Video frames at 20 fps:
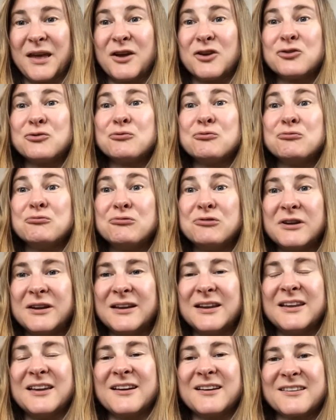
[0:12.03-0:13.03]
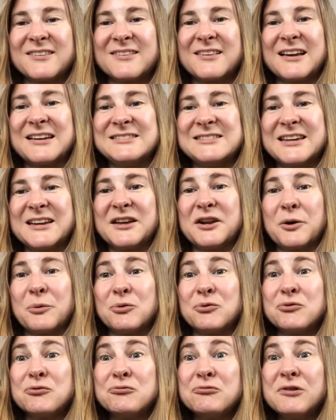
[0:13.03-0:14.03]
It's really exciting and I
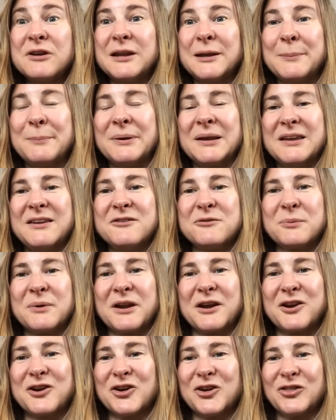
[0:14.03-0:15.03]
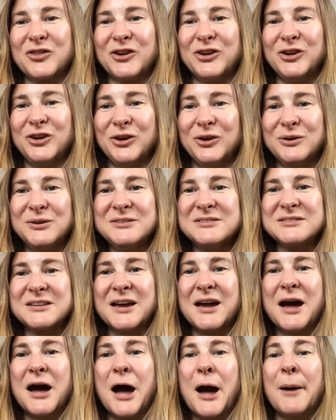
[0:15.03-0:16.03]
was really pleased when I heard the news.
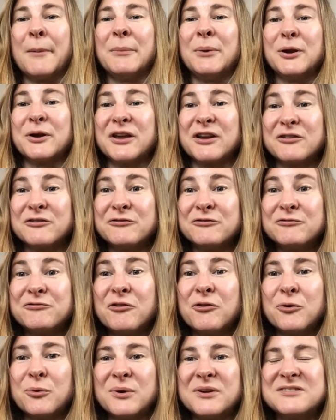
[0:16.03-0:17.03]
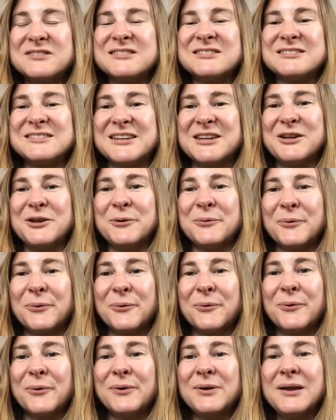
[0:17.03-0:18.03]
I'm looking forward to seeing you
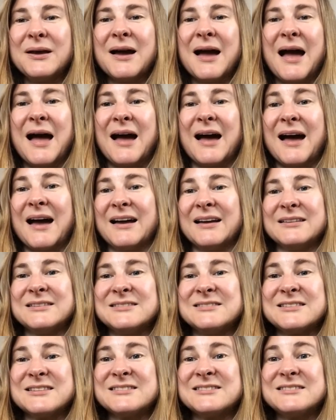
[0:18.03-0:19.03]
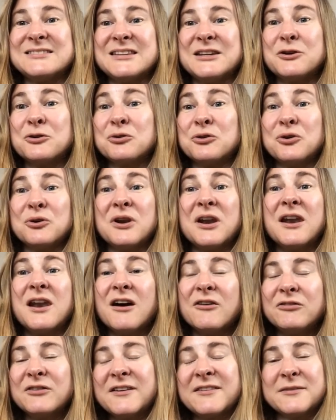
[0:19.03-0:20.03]
all and seeing all your
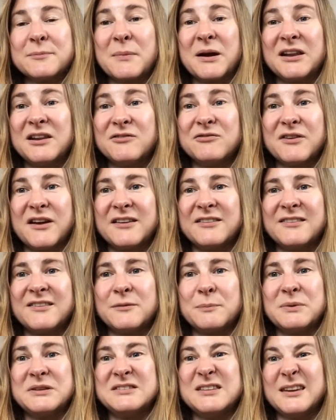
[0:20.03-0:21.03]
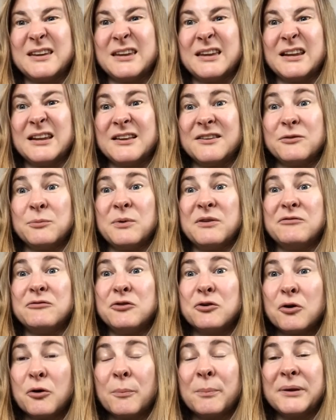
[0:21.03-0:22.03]
lovely smiley faces particularly as we've
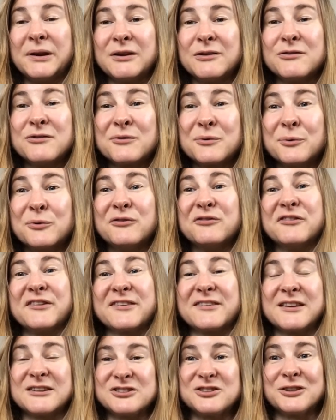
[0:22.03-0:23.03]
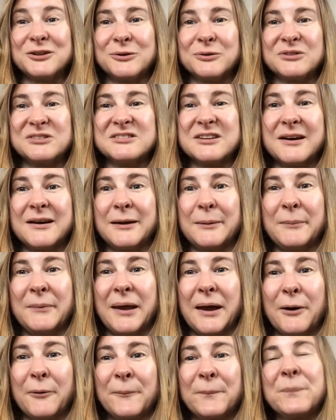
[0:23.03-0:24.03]
not been in school for such a long time
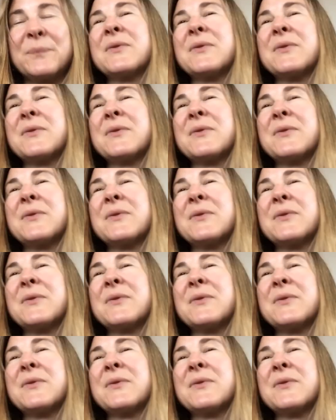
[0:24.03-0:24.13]
now.